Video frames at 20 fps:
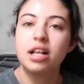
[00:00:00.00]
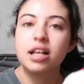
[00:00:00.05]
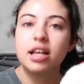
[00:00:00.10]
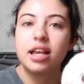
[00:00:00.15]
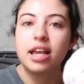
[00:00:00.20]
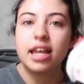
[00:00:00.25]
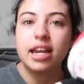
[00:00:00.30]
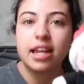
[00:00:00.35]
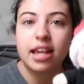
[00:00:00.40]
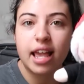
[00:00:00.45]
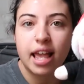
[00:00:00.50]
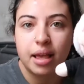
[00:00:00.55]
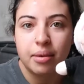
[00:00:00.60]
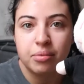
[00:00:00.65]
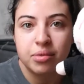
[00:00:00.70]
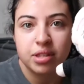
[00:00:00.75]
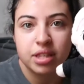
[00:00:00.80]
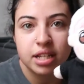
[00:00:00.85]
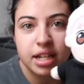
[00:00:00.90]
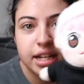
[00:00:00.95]
and it
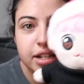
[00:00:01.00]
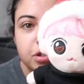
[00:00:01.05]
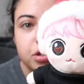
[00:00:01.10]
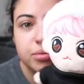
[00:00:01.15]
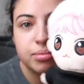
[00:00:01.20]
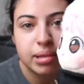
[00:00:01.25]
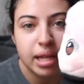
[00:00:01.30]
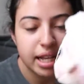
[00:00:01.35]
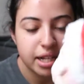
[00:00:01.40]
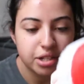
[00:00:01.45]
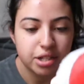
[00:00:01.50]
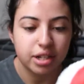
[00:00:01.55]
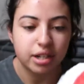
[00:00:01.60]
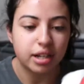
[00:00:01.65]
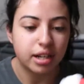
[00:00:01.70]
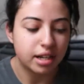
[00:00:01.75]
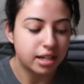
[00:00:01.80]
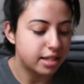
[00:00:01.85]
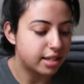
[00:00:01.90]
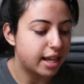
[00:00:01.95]
came with an extra black
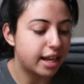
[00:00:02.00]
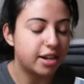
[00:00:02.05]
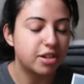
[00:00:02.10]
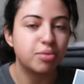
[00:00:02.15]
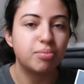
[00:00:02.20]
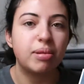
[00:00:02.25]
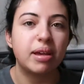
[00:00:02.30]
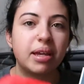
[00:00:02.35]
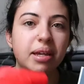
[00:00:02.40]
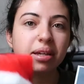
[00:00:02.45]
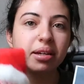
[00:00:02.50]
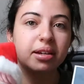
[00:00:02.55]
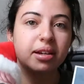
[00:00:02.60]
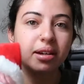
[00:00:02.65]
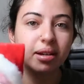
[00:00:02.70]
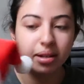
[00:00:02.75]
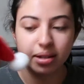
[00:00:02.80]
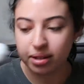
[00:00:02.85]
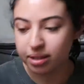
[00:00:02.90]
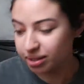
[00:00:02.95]
shirt and his hair's
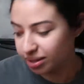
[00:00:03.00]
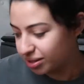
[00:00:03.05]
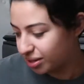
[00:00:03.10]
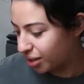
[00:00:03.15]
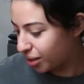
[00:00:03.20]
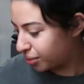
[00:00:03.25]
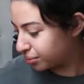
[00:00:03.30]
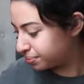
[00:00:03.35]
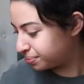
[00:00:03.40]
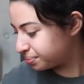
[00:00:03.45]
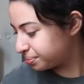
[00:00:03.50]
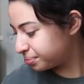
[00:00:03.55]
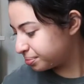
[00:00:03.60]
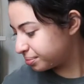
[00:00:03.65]
pink. So,